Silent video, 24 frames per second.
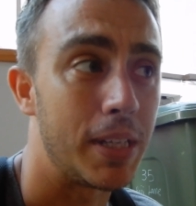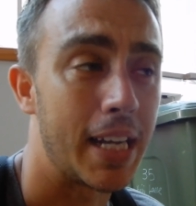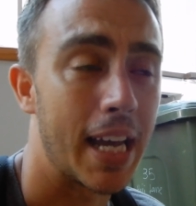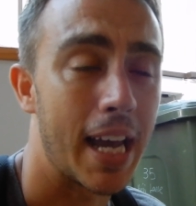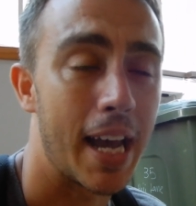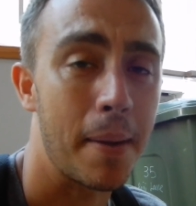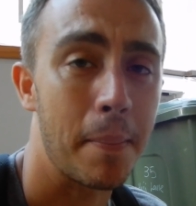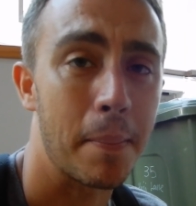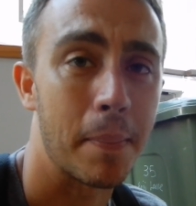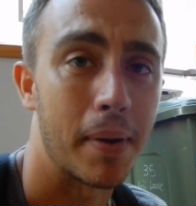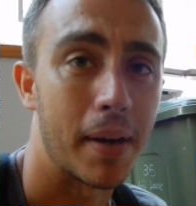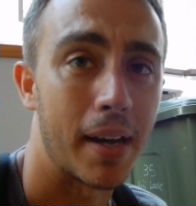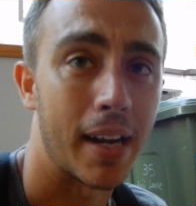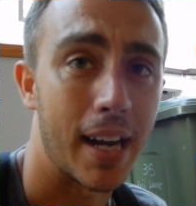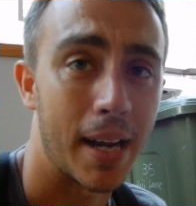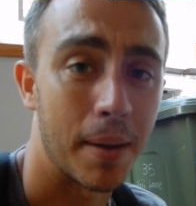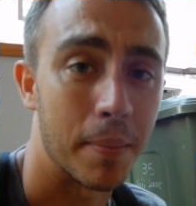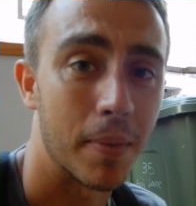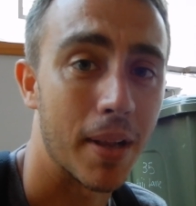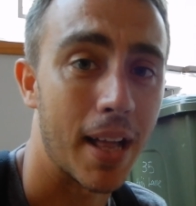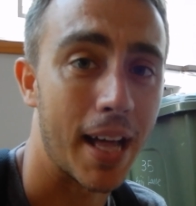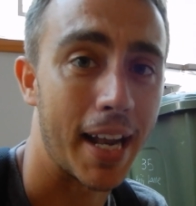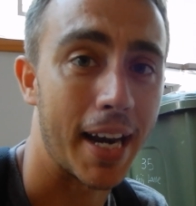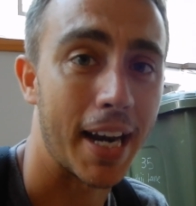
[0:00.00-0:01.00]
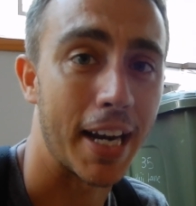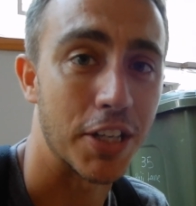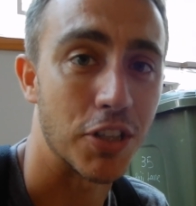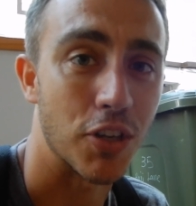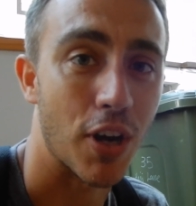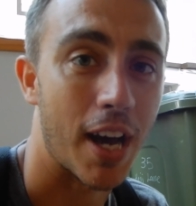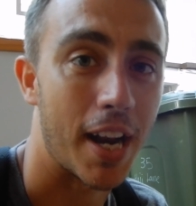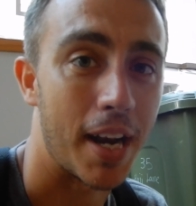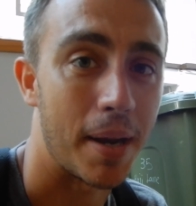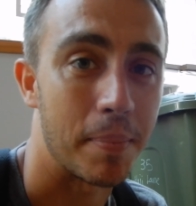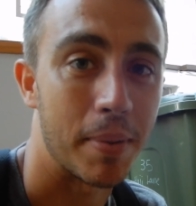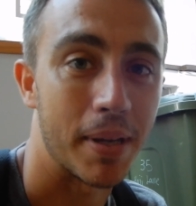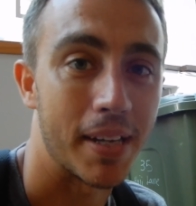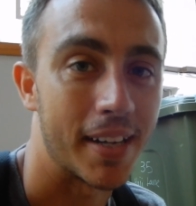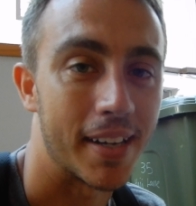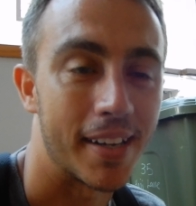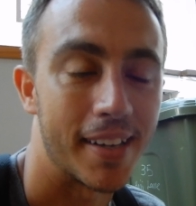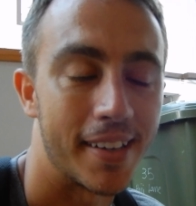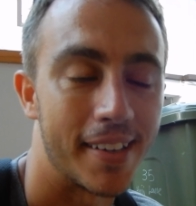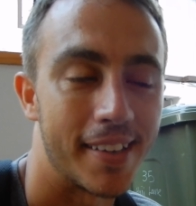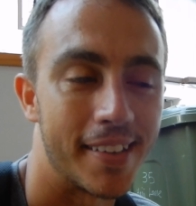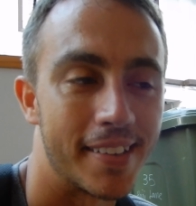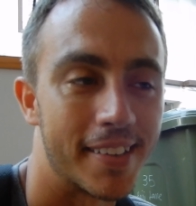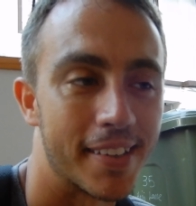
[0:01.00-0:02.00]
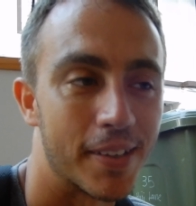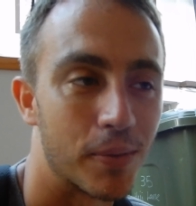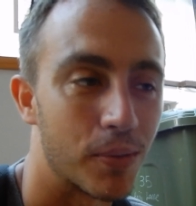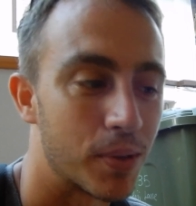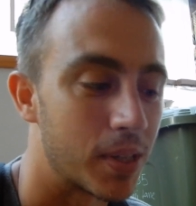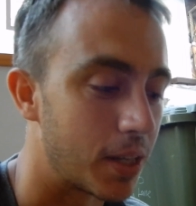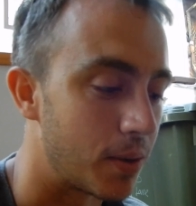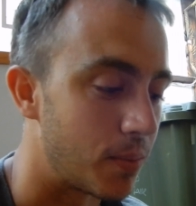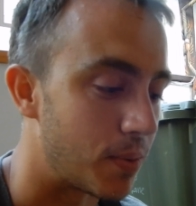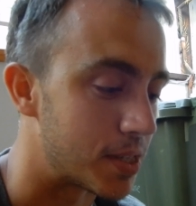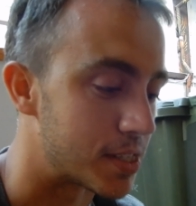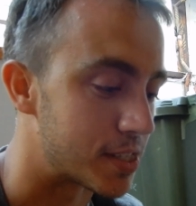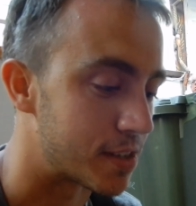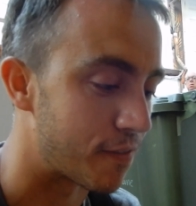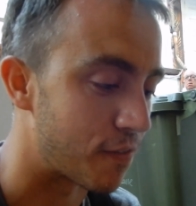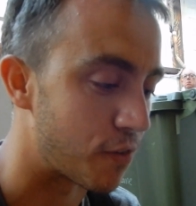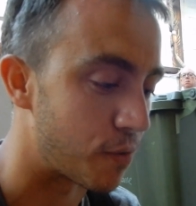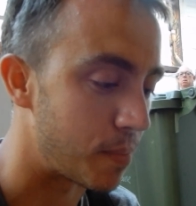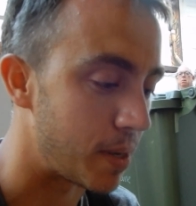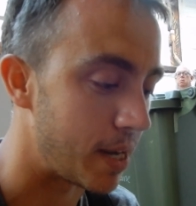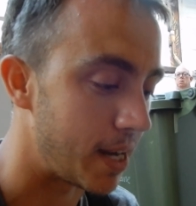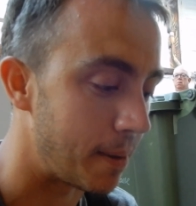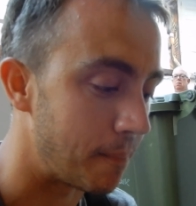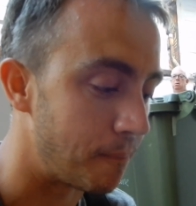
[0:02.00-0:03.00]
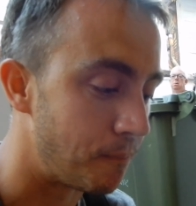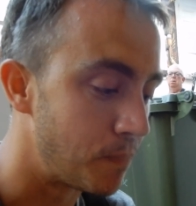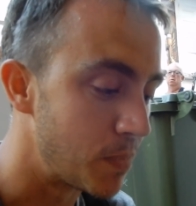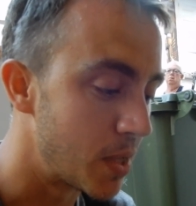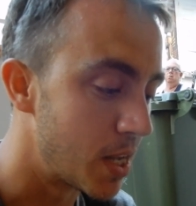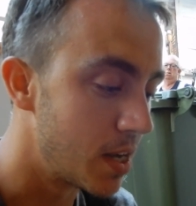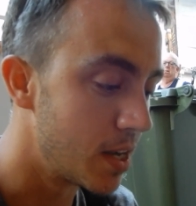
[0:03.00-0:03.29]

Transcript: get, but I'm glad I tried it because it really wasn't for me.